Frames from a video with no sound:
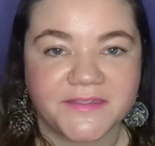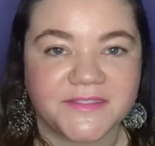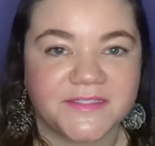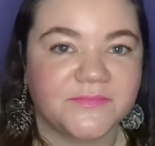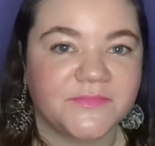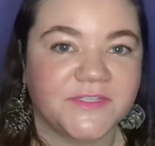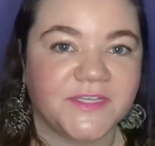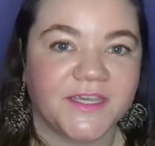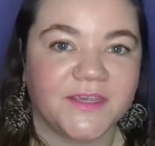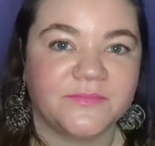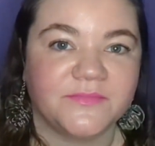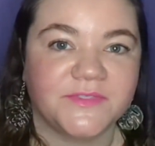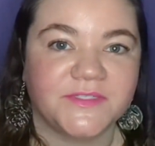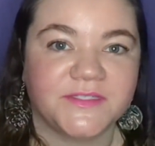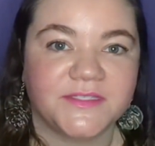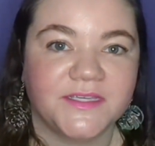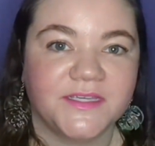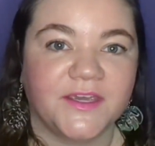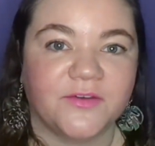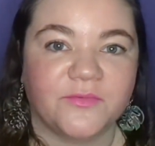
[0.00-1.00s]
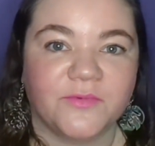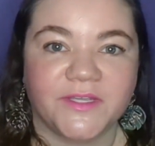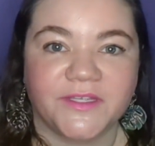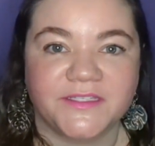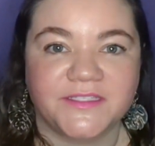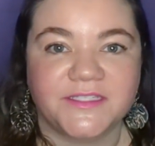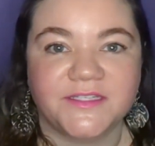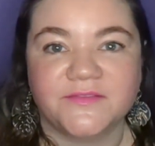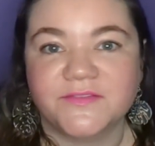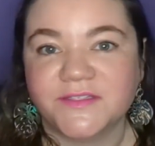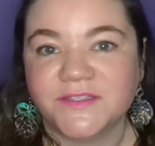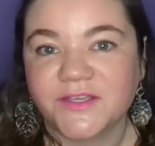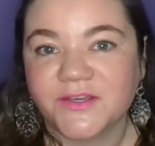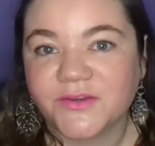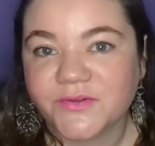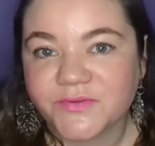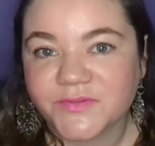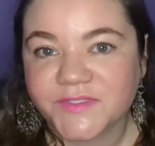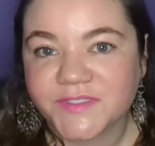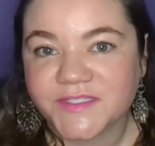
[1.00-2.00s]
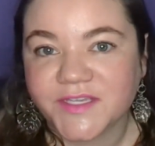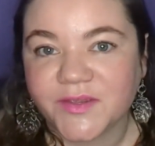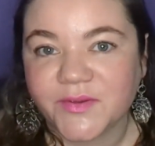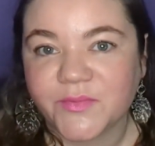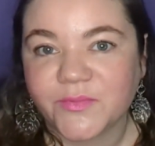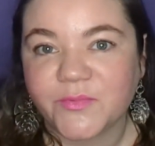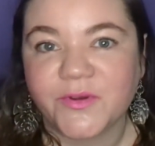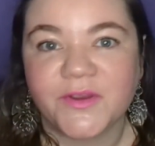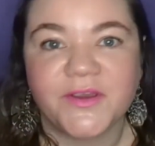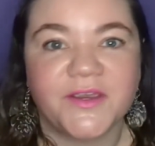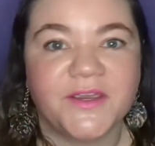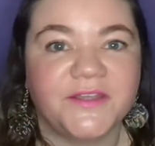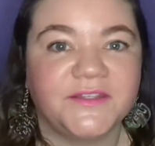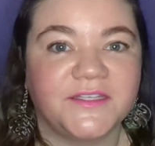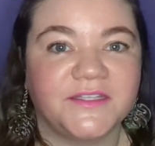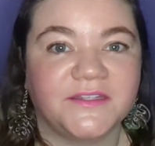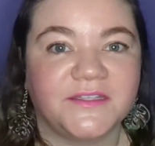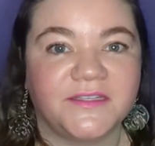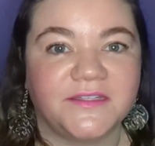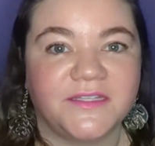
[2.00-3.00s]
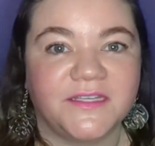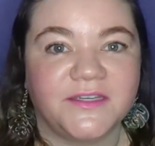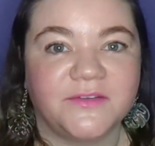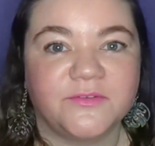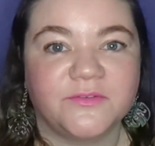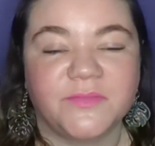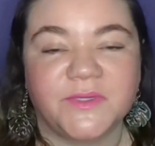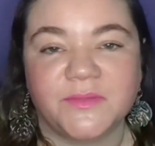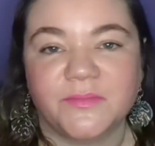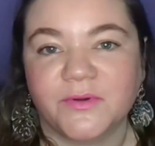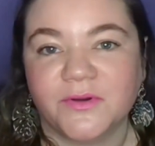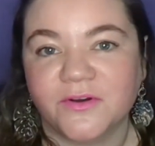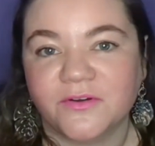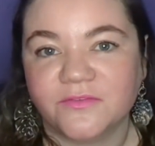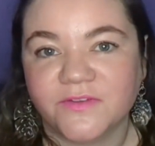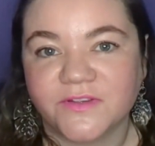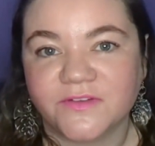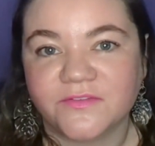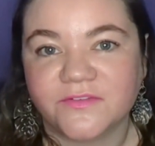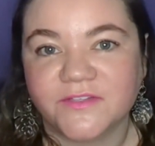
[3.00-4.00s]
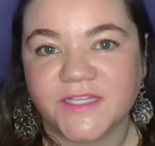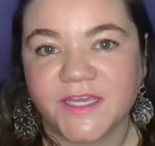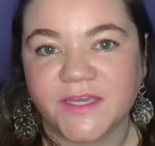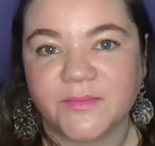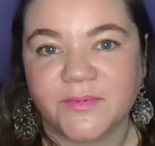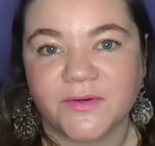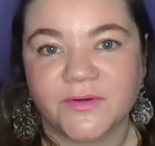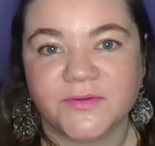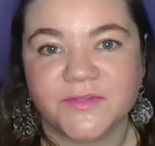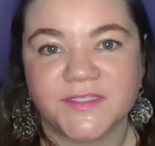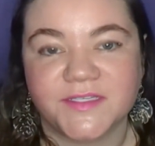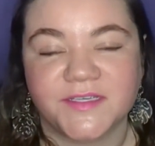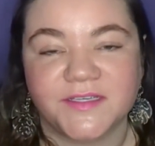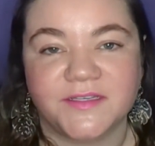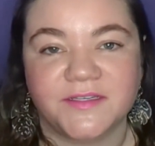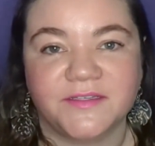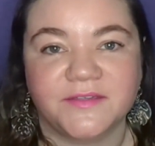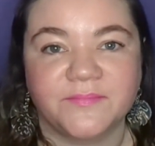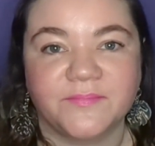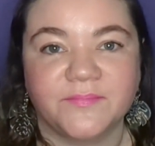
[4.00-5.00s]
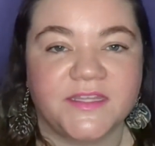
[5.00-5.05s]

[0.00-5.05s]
Sometimes a relative knows someone that they think would be perfect for that person.